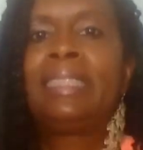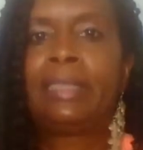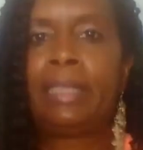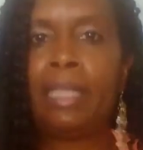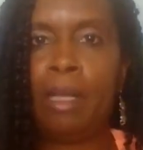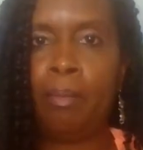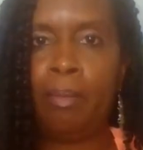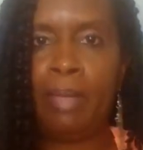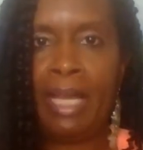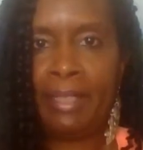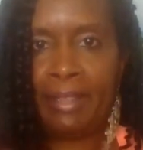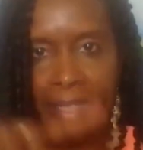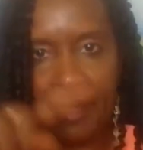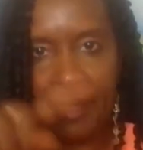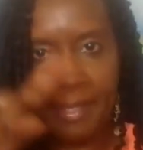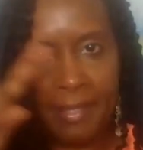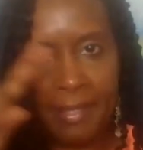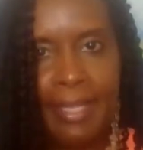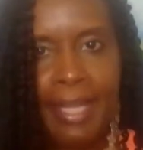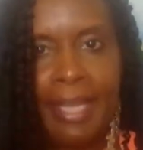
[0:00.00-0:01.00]
them at
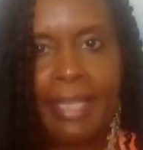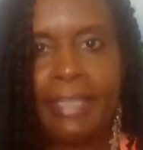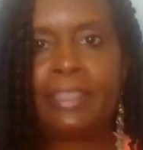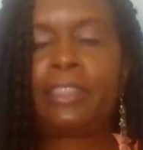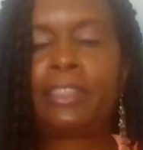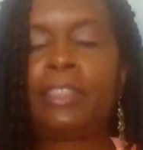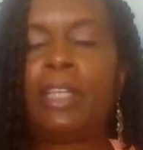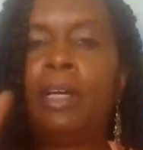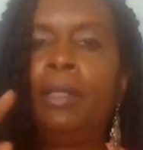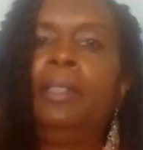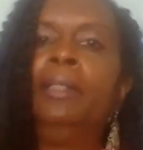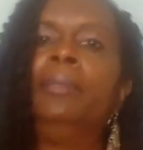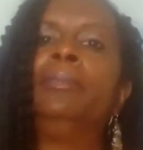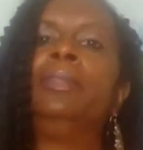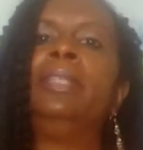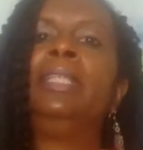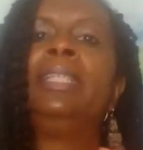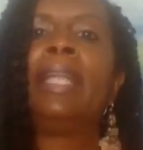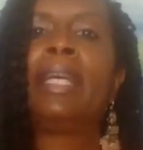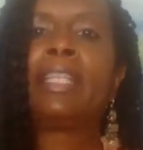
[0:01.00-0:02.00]
the next
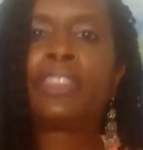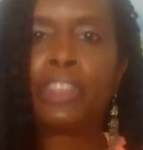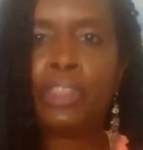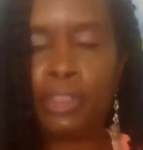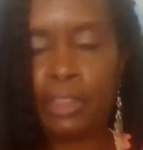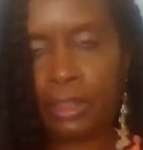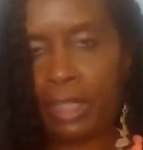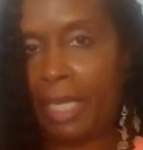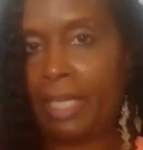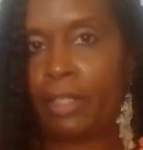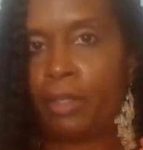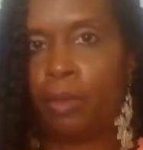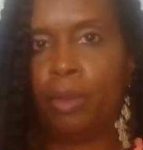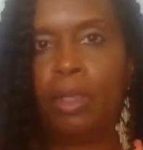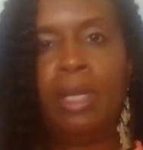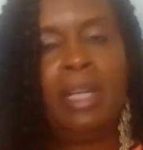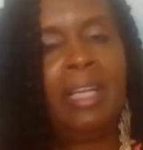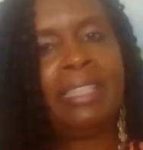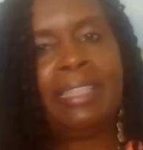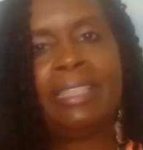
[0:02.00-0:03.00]
election
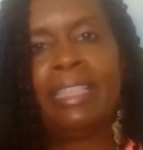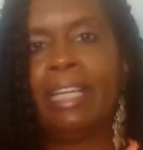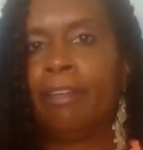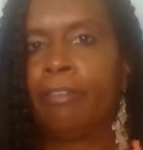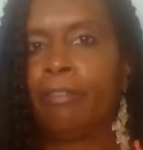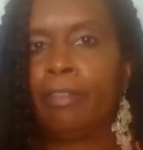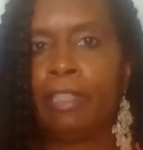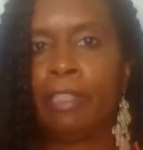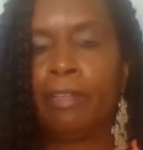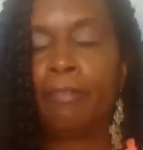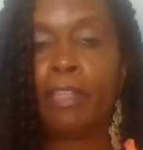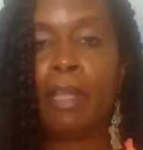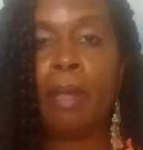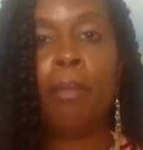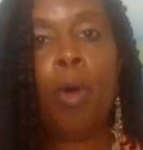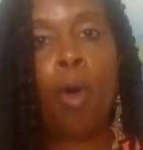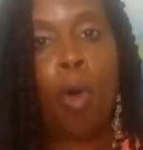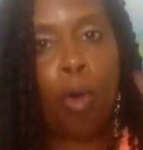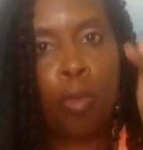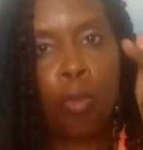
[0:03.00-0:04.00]
cycle, get rid of
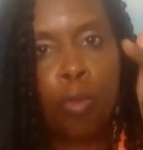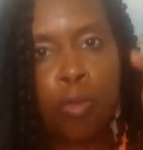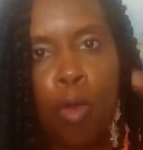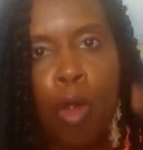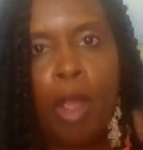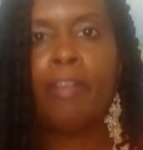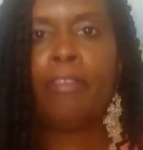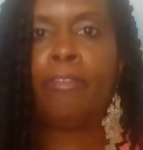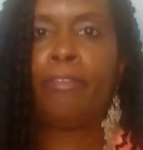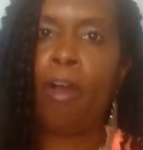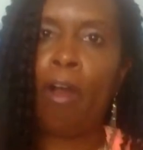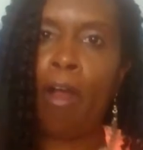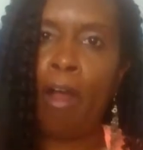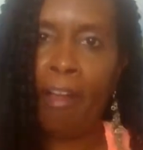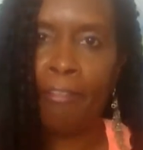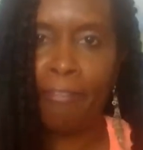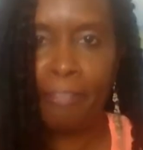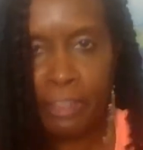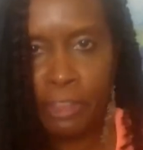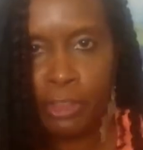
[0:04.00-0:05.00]
them, or run for
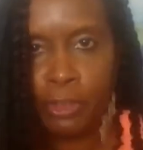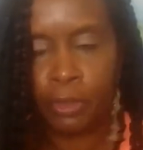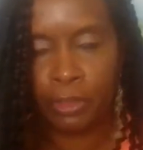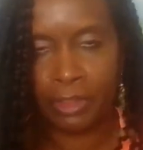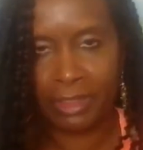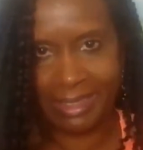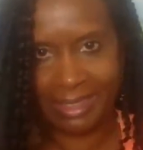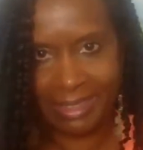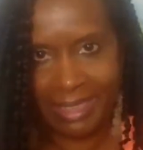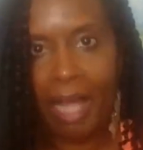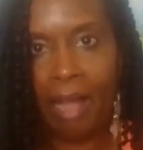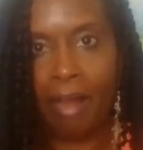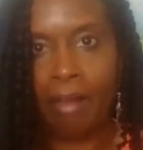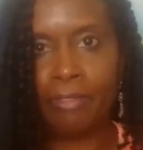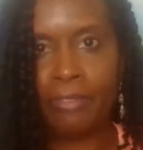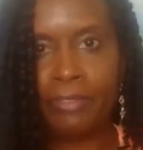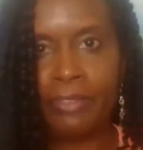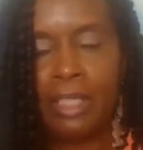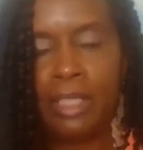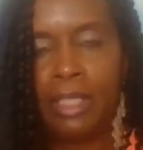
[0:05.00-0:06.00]
office
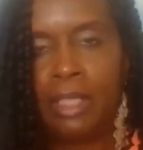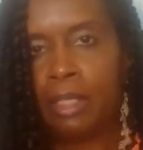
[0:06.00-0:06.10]
yourself.